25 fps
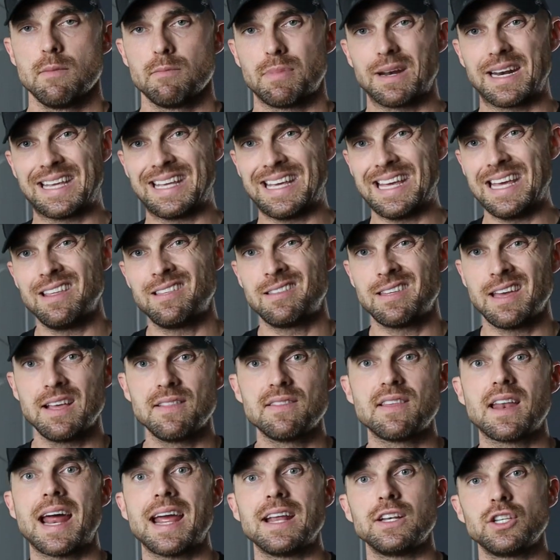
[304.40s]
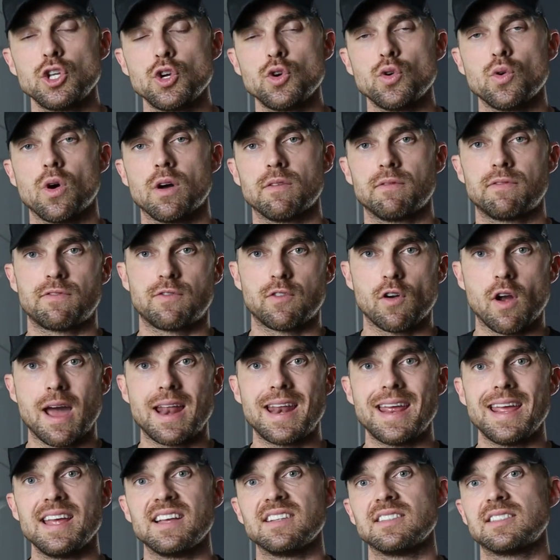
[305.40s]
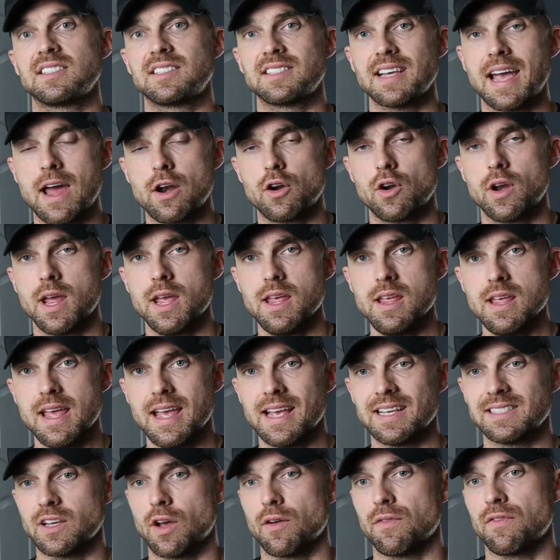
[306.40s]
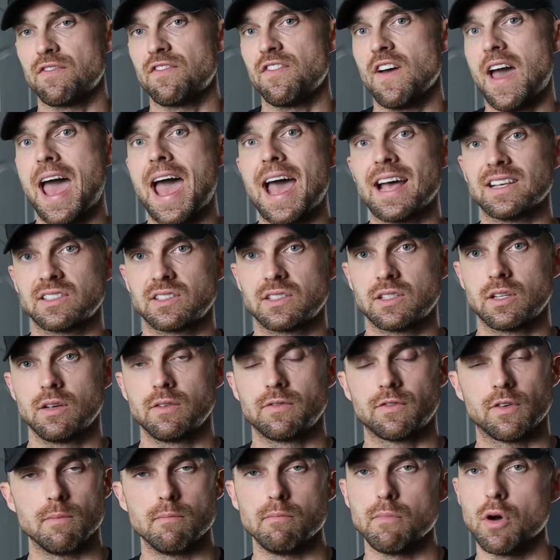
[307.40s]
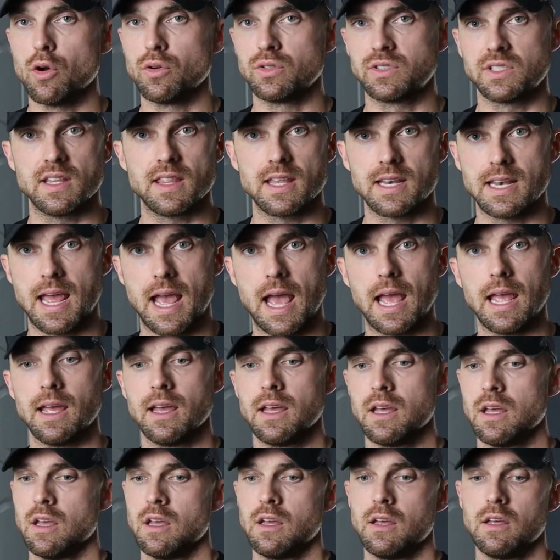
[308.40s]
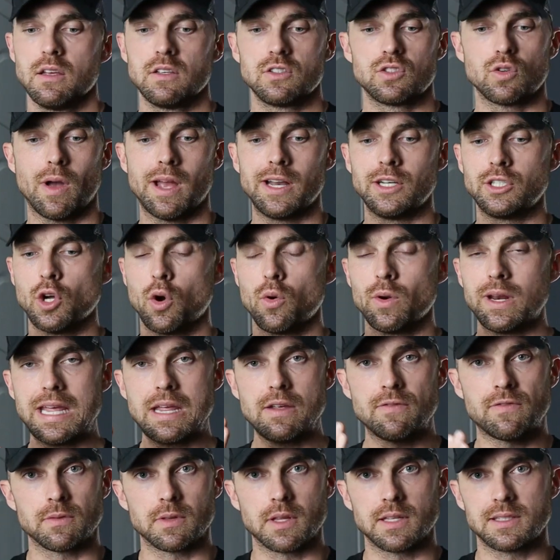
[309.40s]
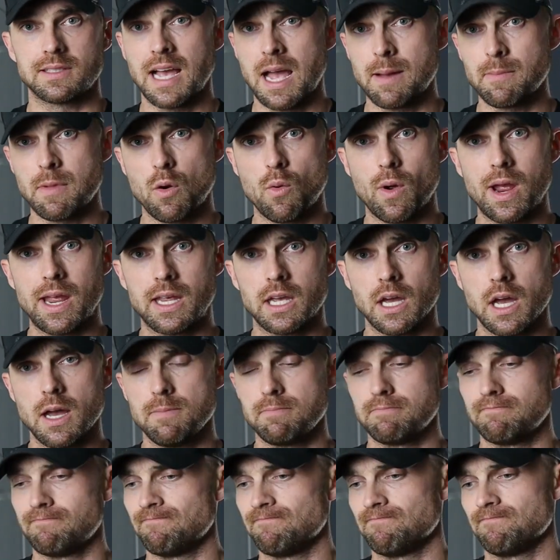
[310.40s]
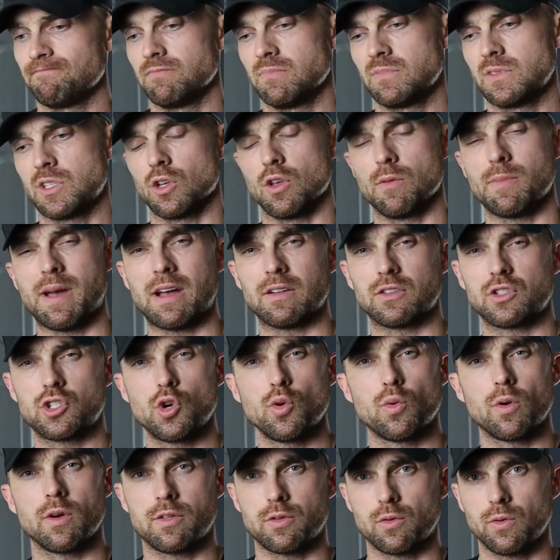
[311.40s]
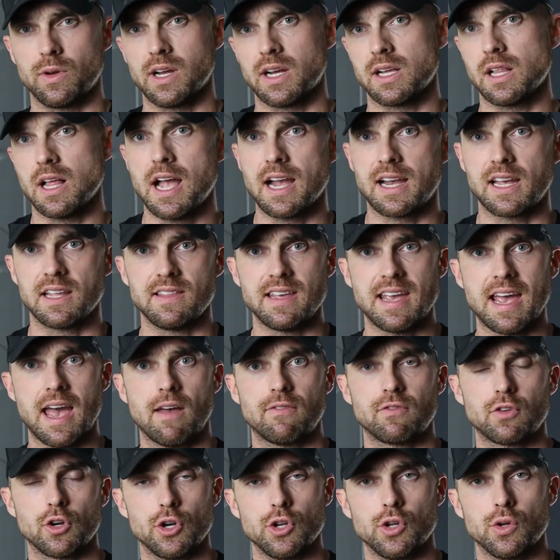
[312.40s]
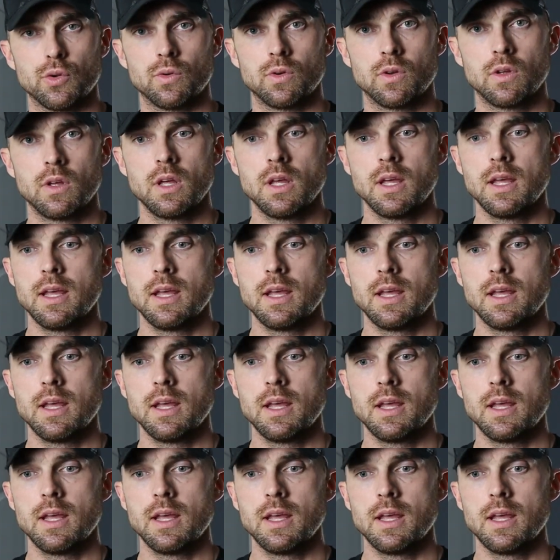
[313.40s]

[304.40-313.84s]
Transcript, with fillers: But a key thing that I do on Friday and Saturday is I'll fast for most of the day. So I don't eat from the time I wake up till about two or three o'clock in the afternoon.